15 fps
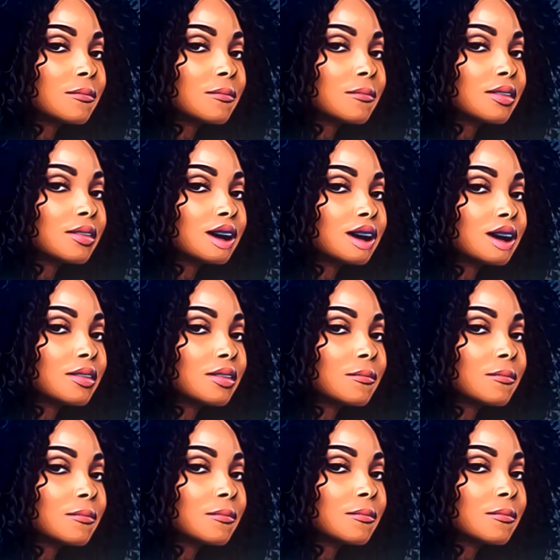I wish more
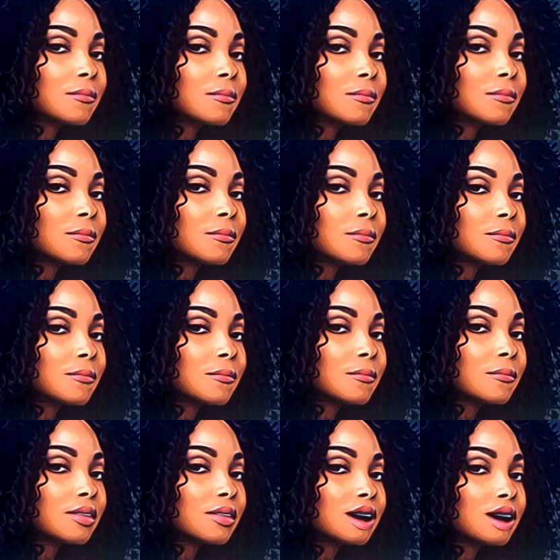young girls had a
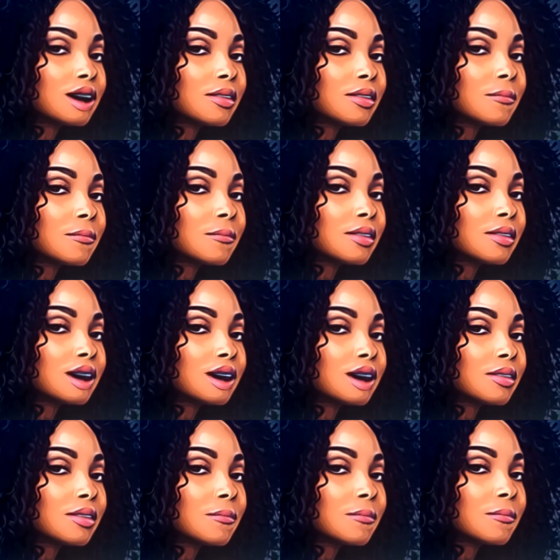Mr. Mento
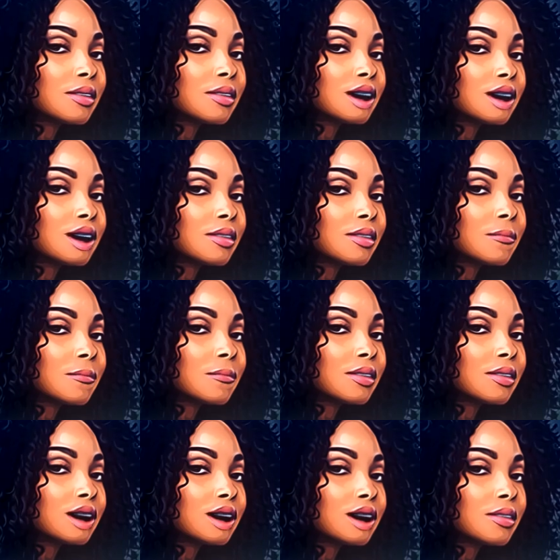because it teaches
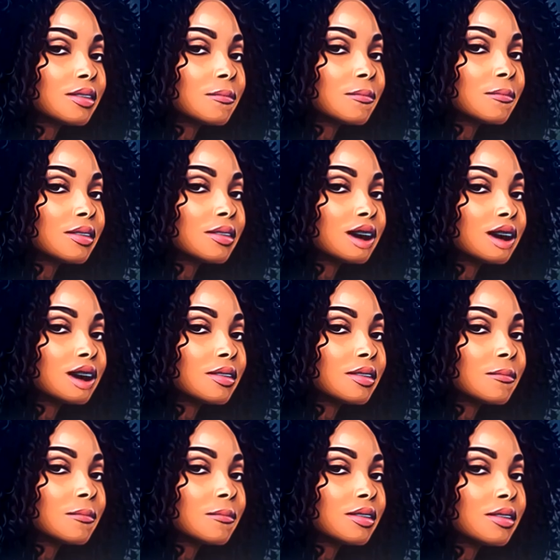you to respect yourself
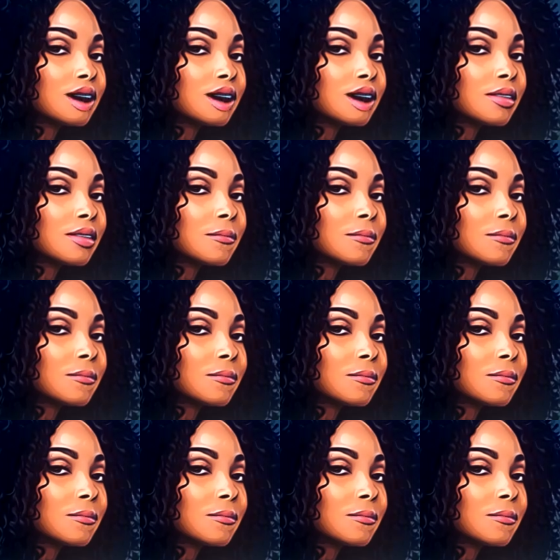as a lady.